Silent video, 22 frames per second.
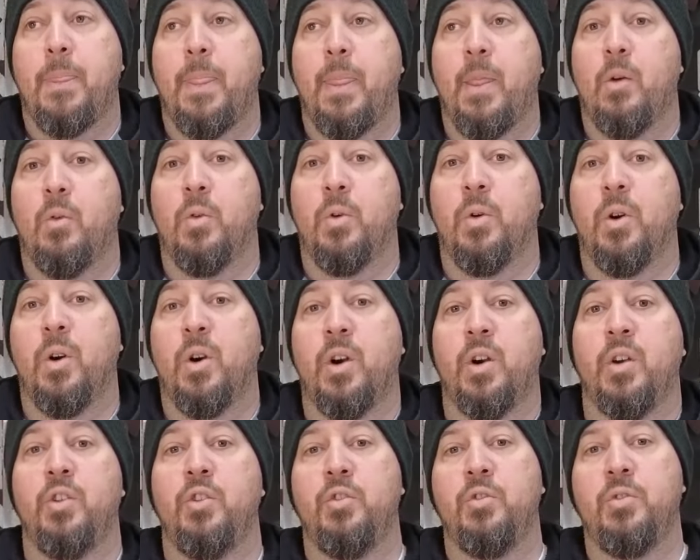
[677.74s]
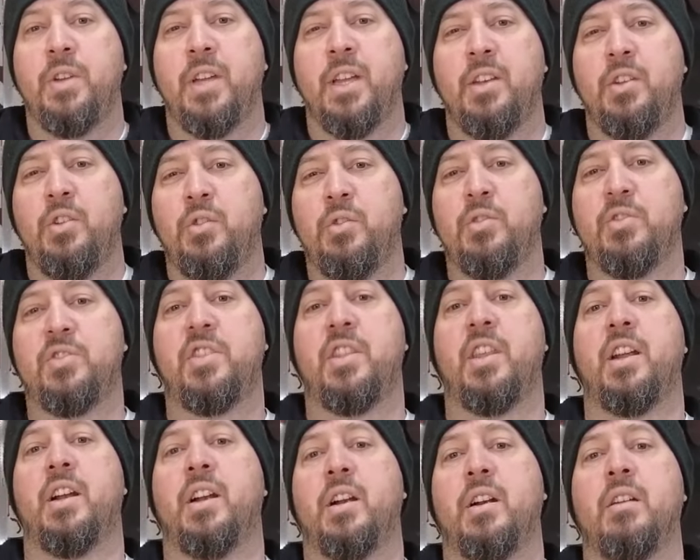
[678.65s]
or you can use
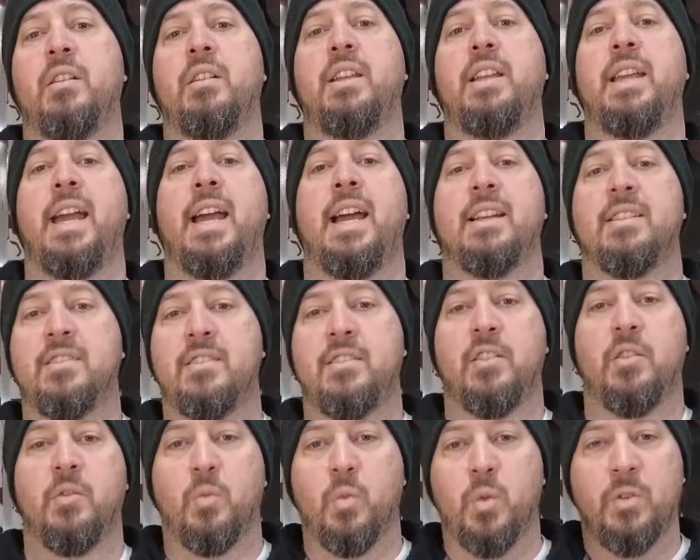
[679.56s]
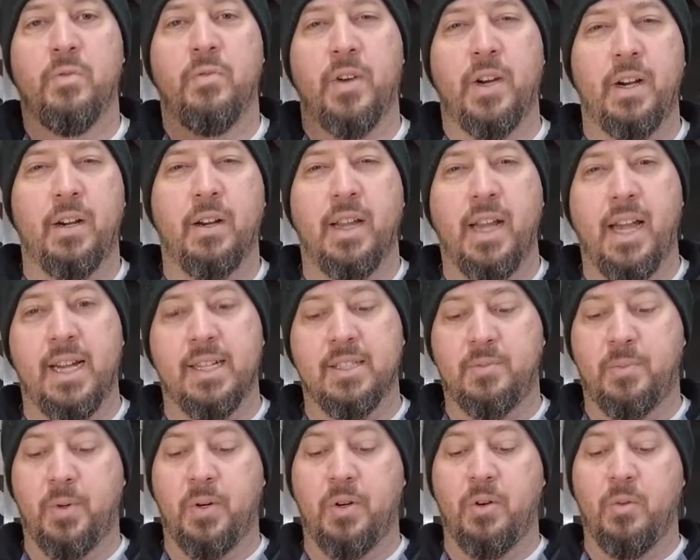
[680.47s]
their wood fire gas
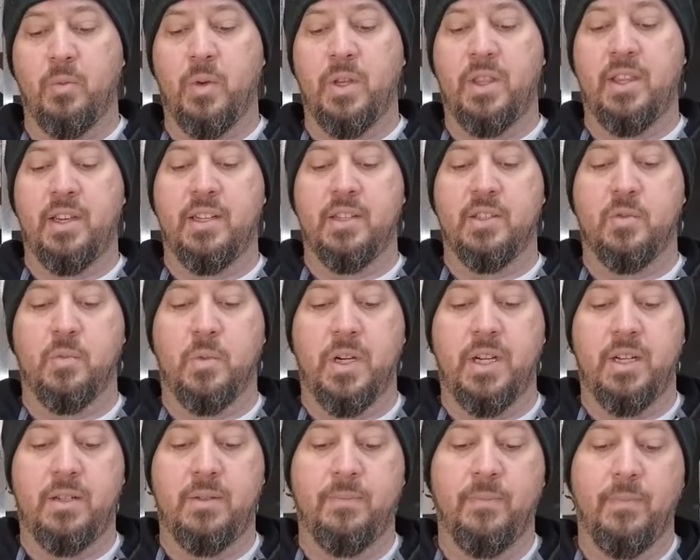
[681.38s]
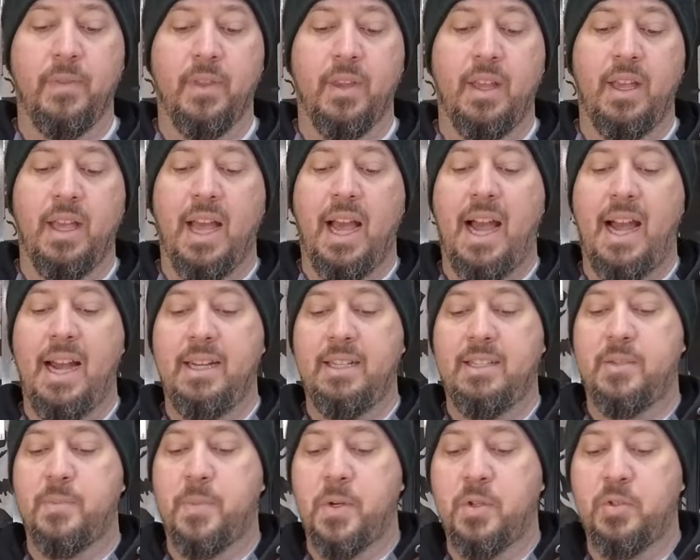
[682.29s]
burner with it as well. I
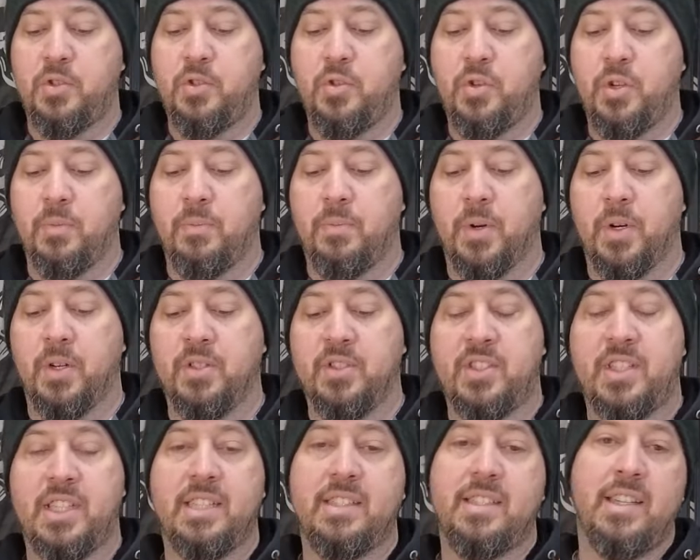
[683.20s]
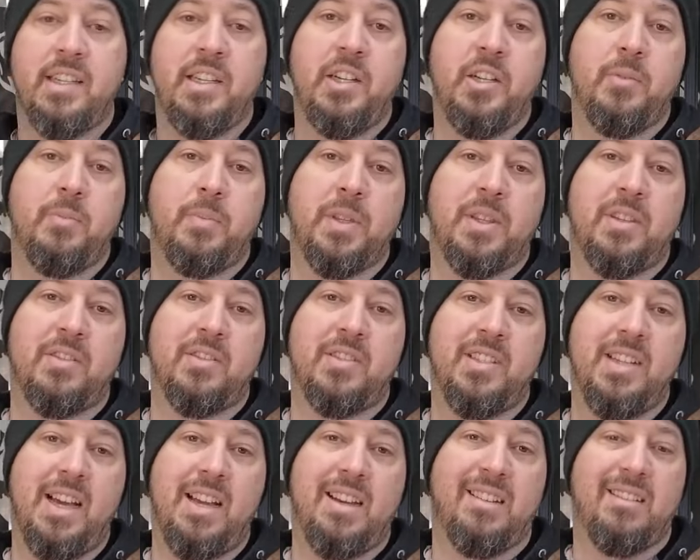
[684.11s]
suppose you could burn sticks in here, but there's
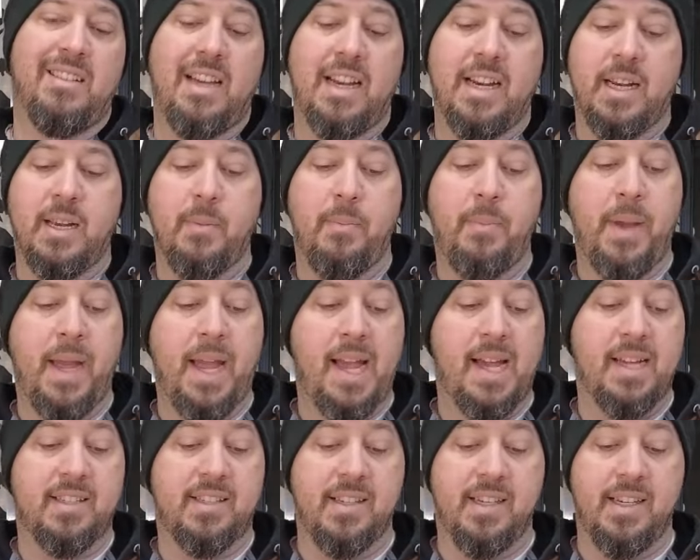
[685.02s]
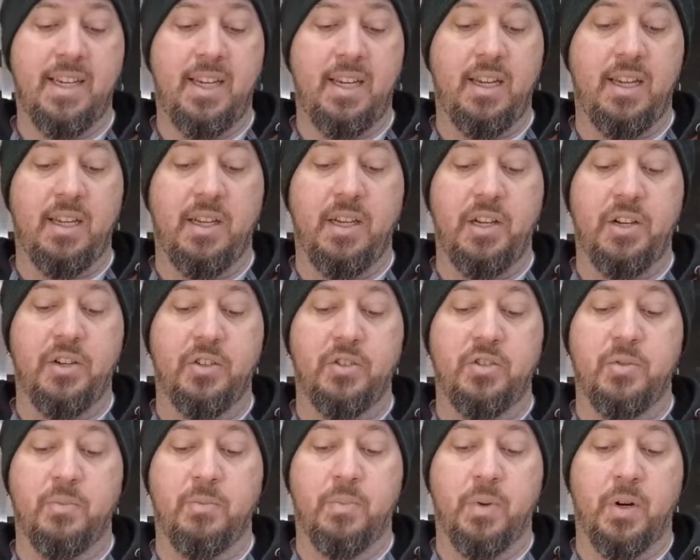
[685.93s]
not a lot of capacity in here
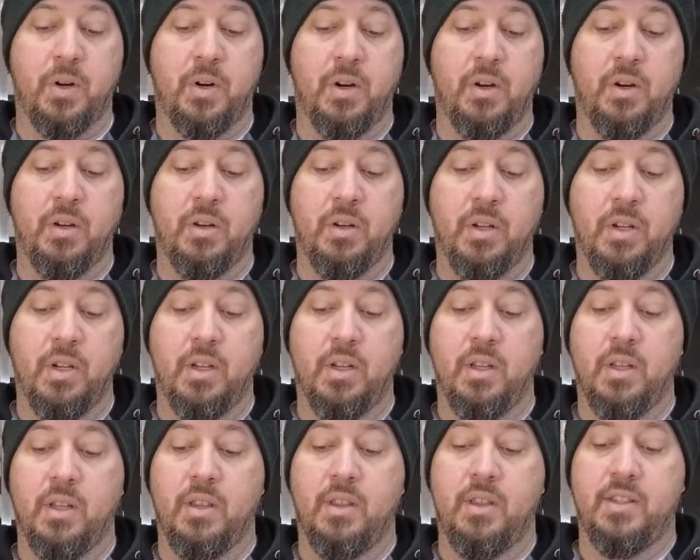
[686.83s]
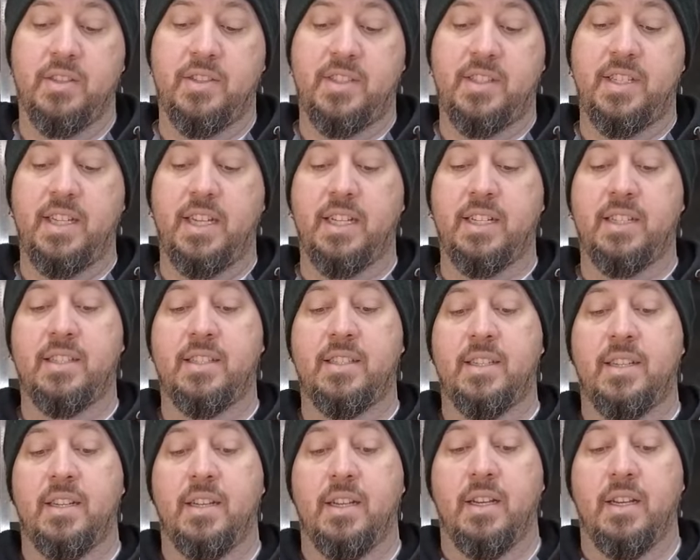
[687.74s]
to burn the sticks.